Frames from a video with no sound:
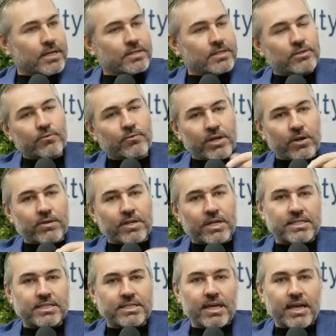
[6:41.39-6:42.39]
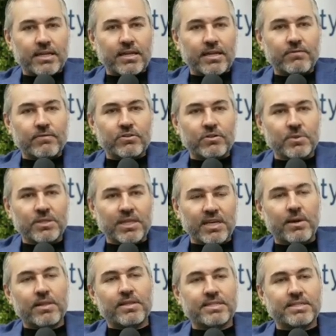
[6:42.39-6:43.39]
And so if we can go to the next slide, Dave. So as we
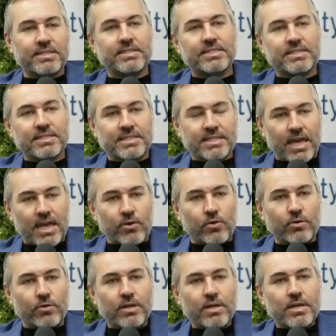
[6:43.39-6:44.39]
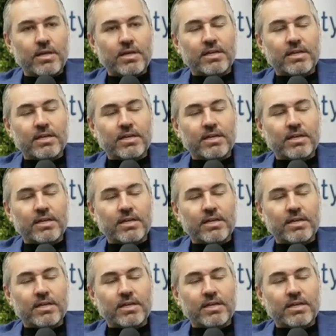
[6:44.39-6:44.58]
think about this as a scale,